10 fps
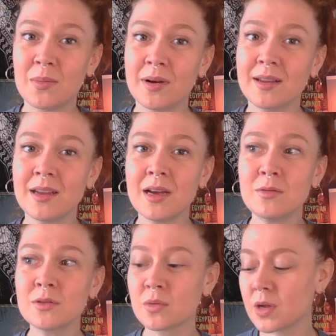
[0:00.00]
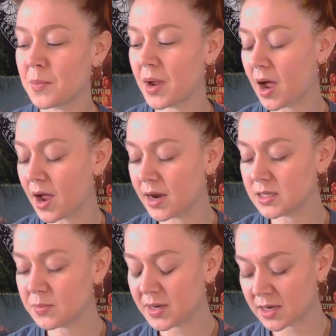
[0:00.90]
but I think I was rolling my
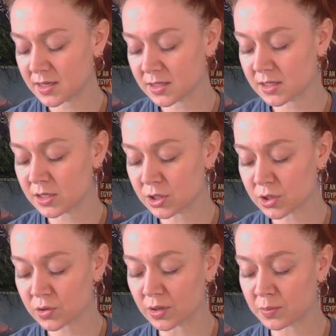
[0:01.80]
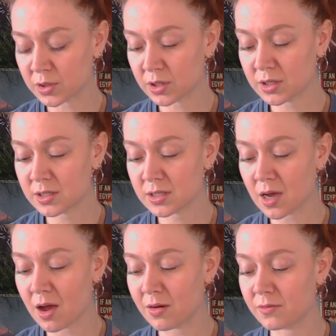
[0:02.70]
eyes because the descriptors
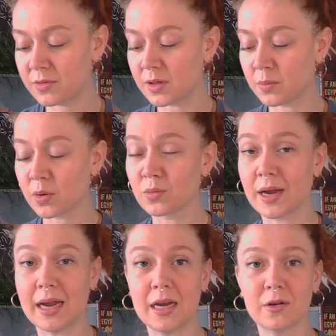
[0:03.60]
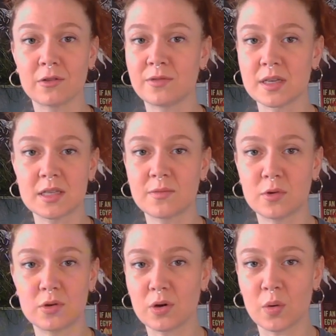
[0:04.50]
of the parade or
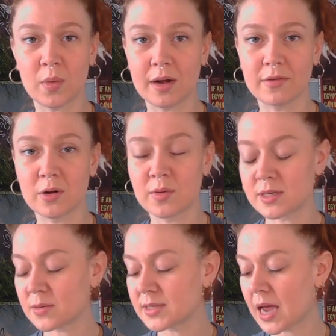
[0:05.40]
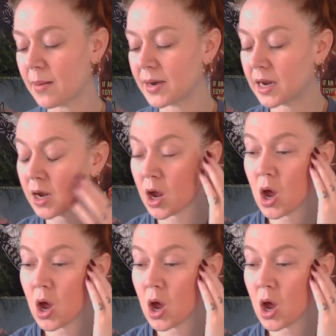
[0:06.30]
festival or whatever it was that was happening